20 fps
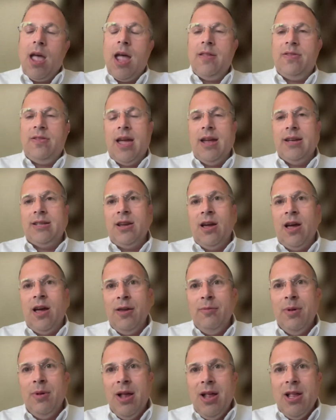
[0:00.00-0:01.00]
at that
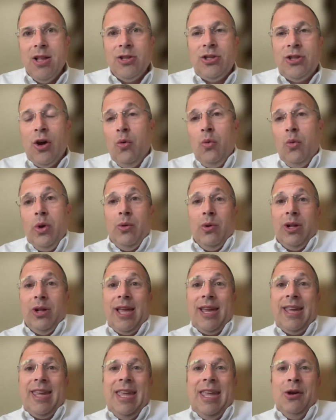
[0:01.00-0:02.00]
time. So we
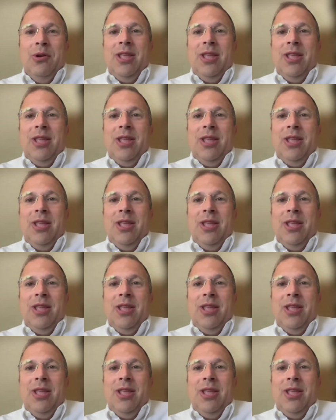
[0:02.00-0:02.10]
were like